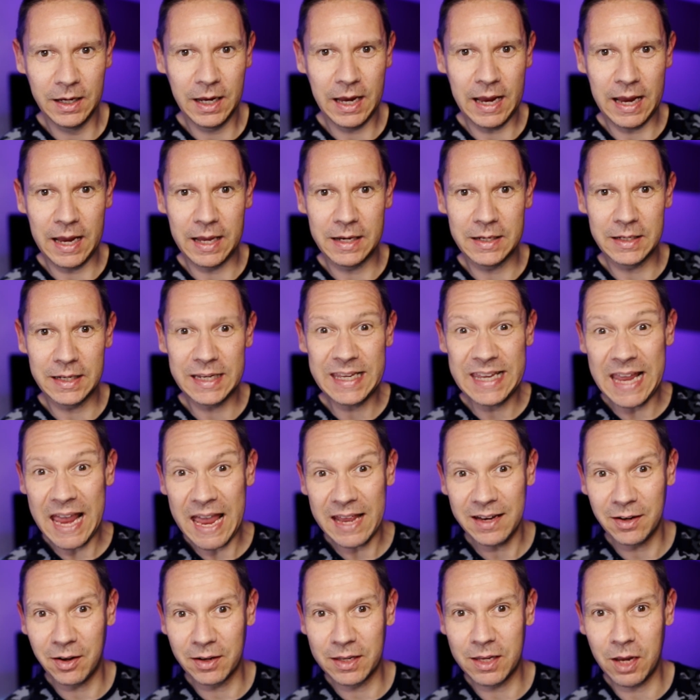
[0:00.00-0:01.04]
And
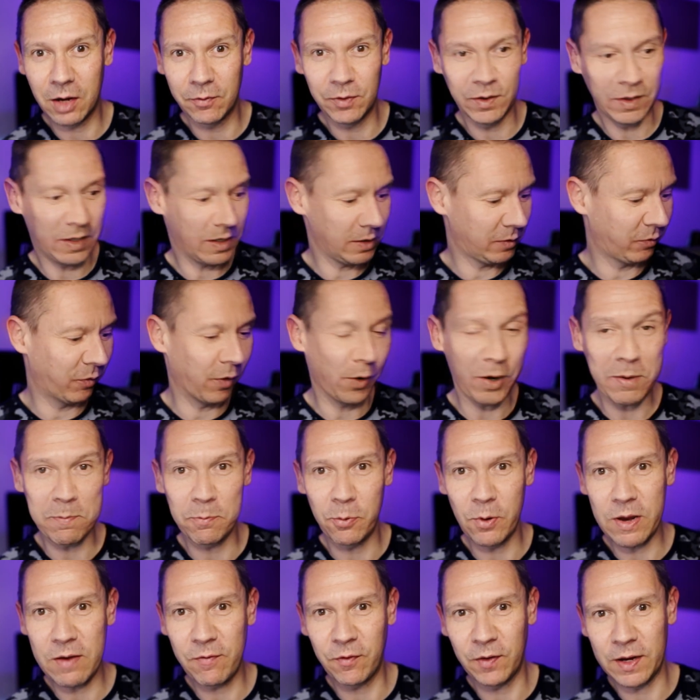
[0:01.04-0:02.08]
again, I covered this very
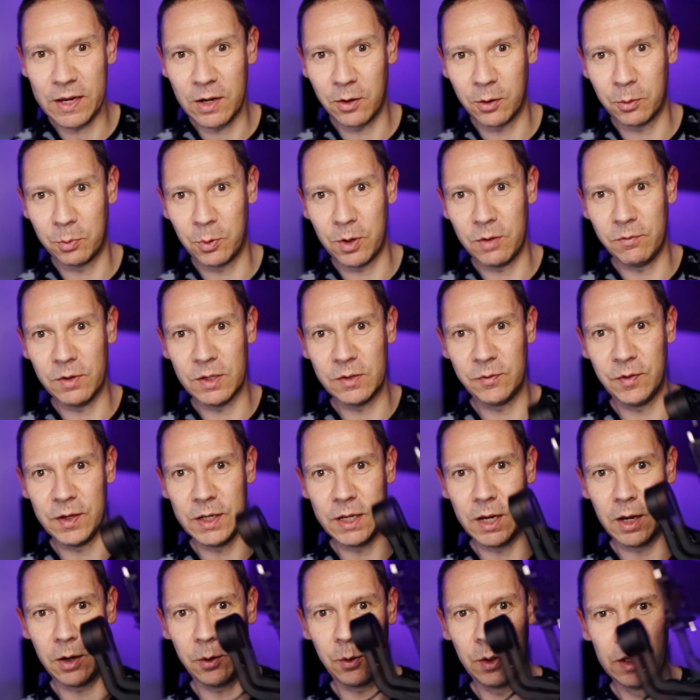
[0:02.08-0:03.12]
briefly on a previous
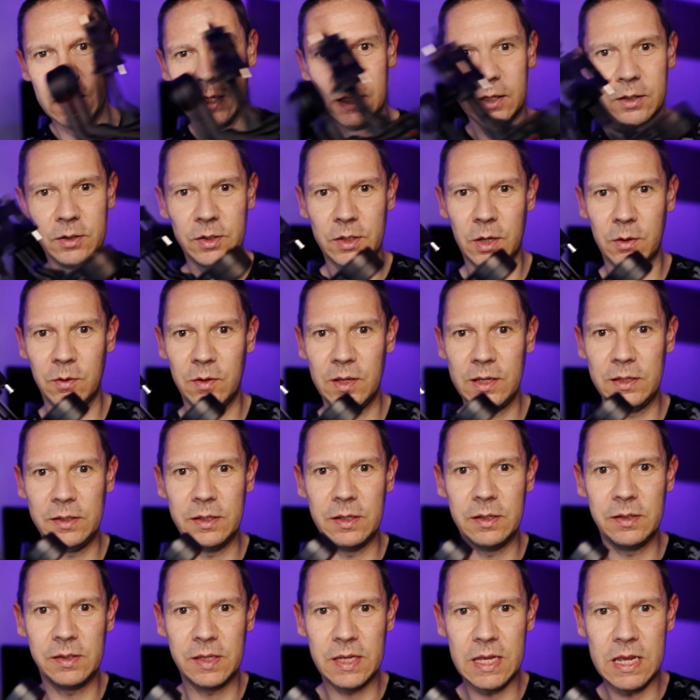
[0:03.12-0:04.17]
video. So this
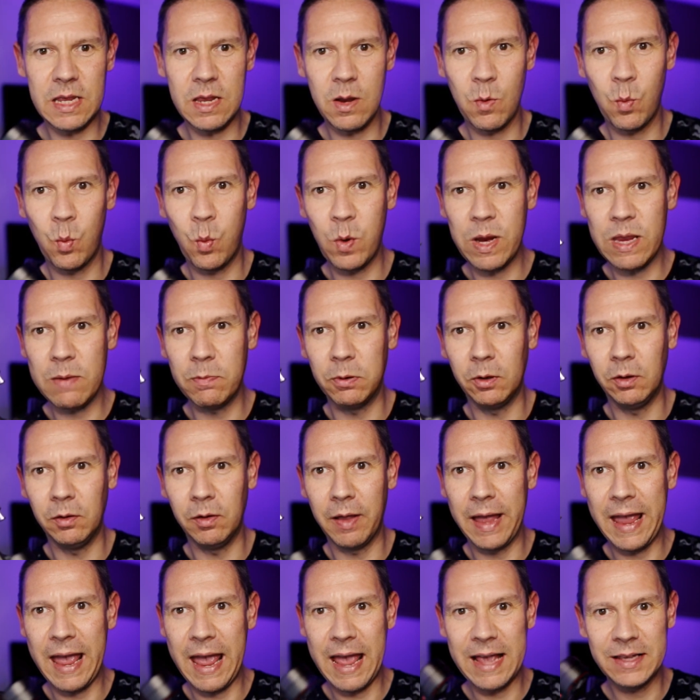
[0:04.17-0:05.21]
is the Weebill
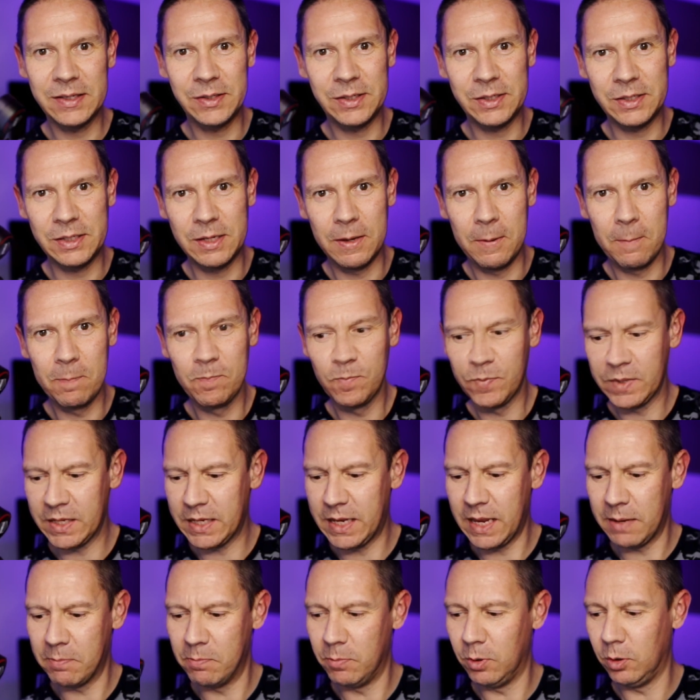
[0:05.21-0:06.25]
S
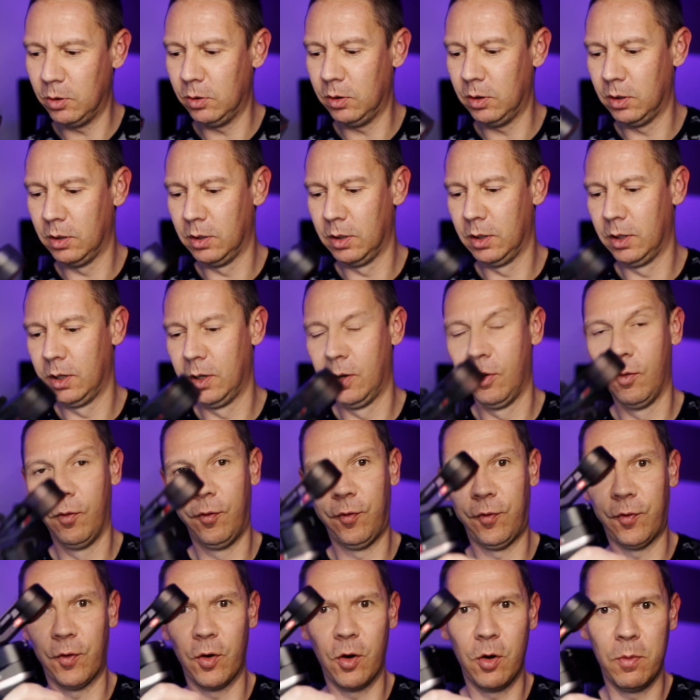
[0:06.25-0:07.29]
gimbal
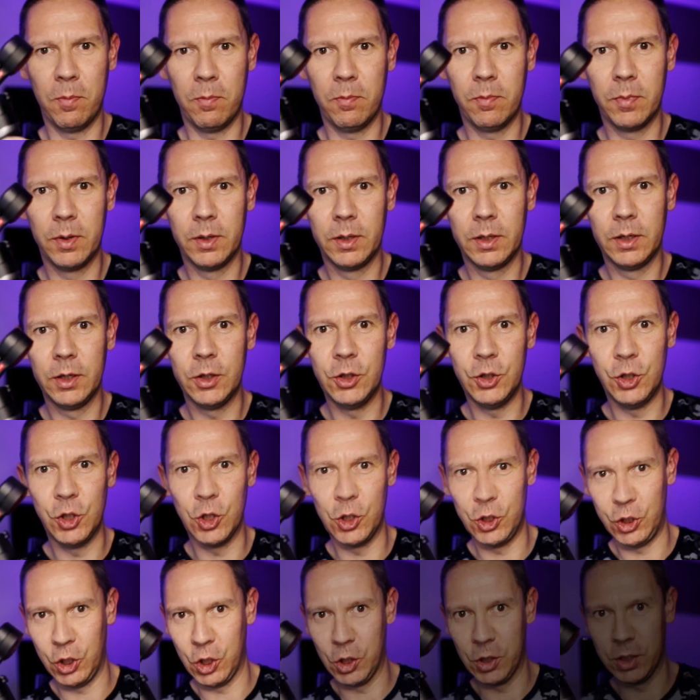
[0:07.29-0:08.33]
from
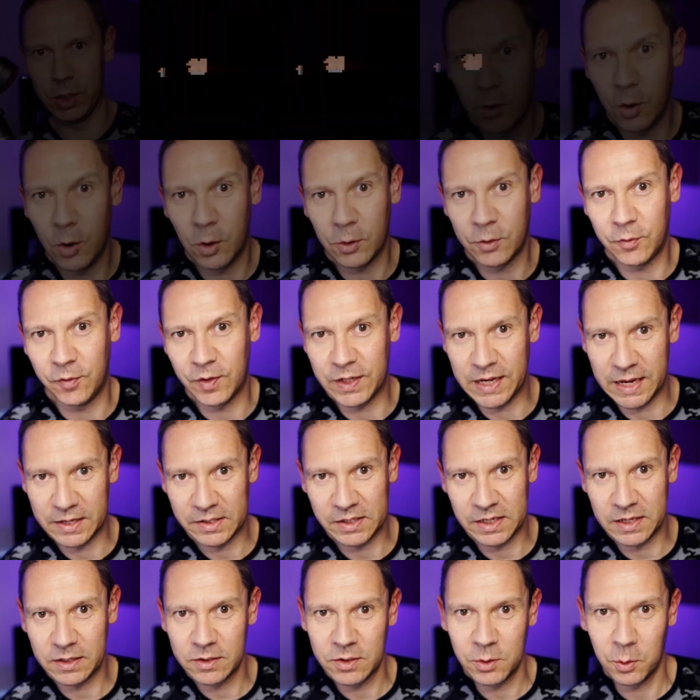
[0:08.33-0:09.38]
Heydon, not
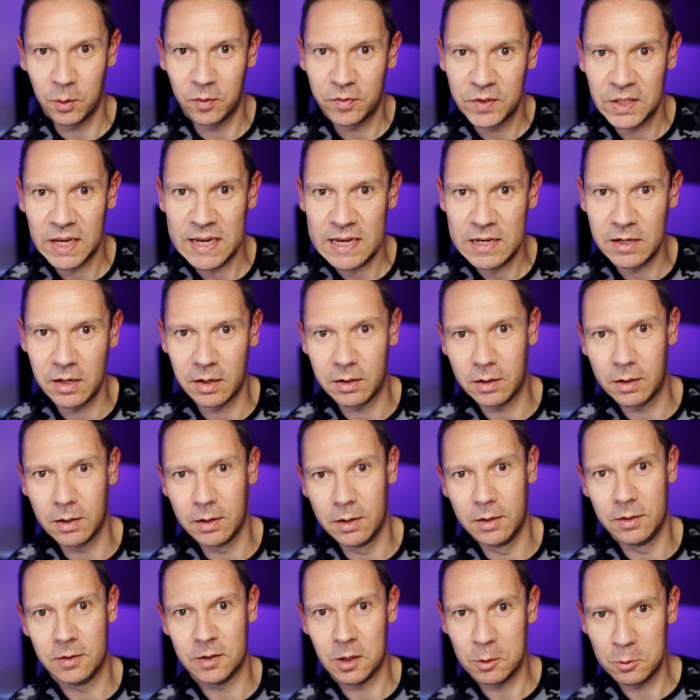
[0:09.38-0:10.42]
forgetting to have taken
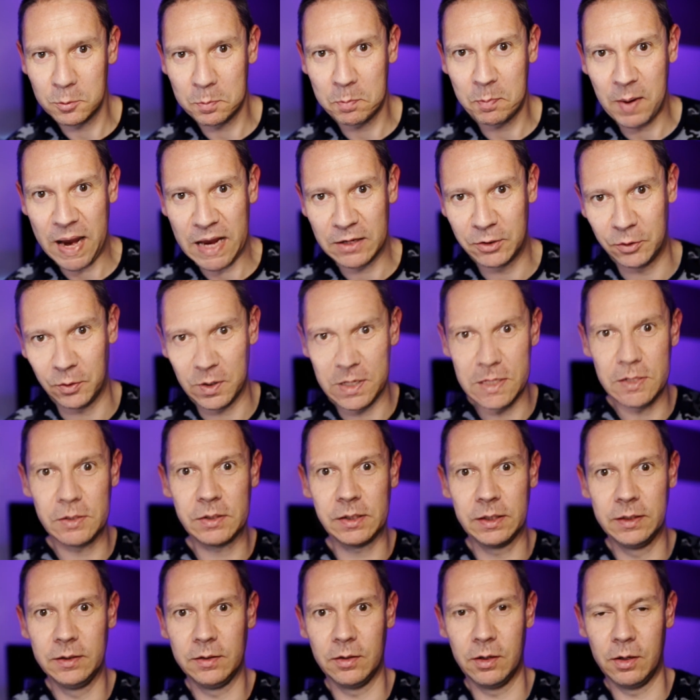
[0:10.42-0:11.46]
those
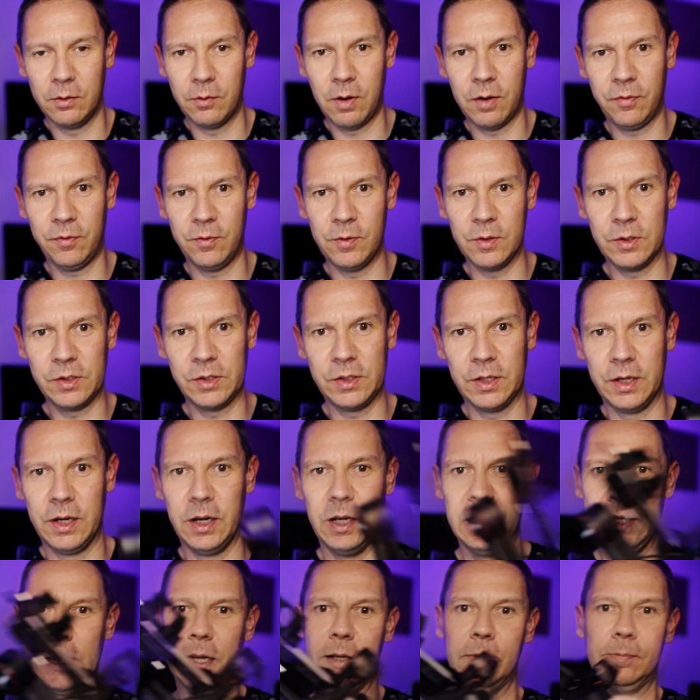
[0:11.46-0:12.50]
batteries that I referenced
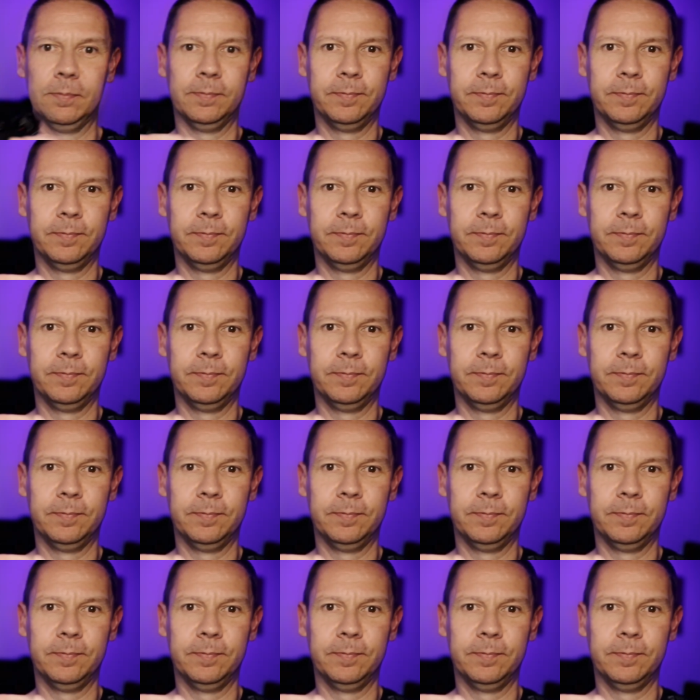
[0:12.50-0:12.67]
earlier.